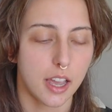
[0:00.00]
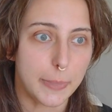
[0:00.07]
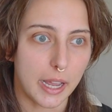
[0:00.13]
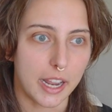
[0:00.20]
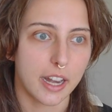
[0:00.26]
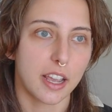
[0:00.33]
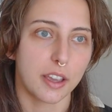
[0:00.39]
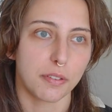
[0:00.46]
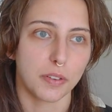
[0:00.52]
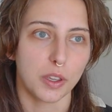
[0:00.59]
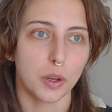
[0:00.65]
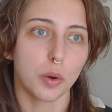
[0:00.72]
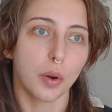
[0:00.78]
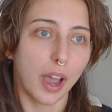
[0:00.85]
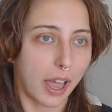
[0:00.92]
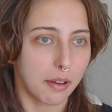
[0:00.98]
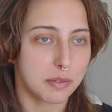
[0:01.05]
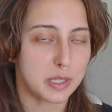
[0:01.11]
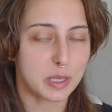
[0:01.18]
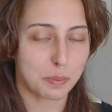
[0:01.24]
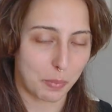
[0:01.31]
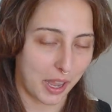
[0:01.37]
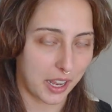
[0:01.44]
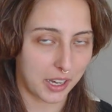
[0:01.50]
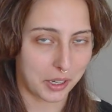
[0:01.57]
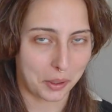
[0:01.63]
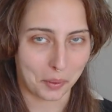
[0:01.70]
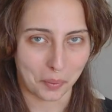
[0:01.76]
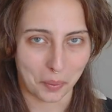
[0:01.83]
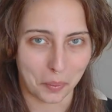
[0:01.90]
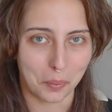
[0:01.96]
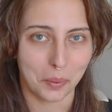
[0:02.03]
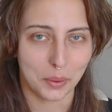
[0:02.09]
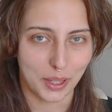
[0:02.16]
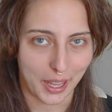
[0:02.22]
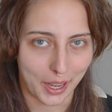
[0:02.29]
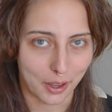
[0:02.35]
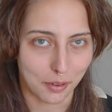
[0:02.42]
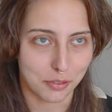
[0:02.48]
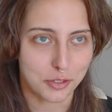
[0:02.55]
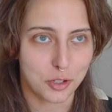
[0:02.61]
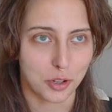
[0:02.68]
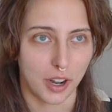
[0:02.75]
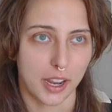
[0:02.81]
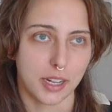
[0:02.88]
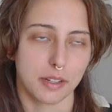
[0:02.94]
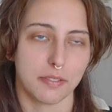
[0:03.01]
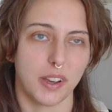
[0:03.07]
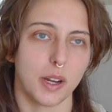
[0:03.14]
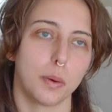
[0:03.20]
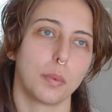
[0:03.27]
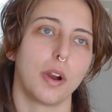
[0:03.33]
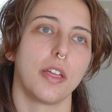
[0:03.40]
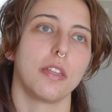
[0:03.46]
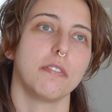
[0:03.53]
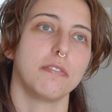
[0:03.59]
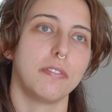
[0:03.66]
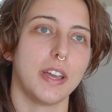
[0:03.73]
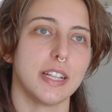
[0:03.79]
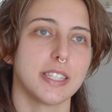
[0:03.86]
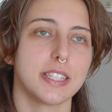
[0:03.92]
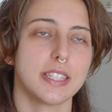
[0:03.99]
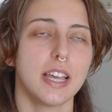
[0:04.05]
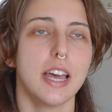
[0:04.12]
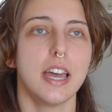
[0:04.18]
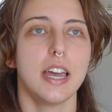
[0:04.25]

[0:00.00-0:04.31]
But if you have spent your whole life trying to find a bra that fits,